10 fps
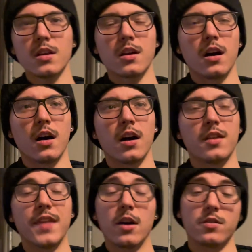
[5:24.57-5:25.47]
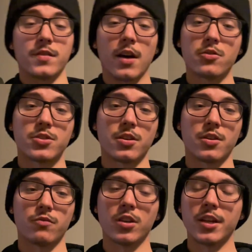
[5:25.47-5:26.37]
That was a
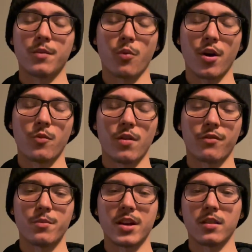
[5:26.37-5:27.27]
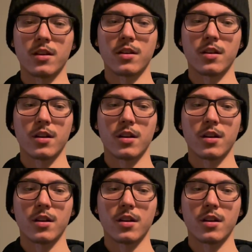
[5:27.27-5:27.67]
really important one for me to learn.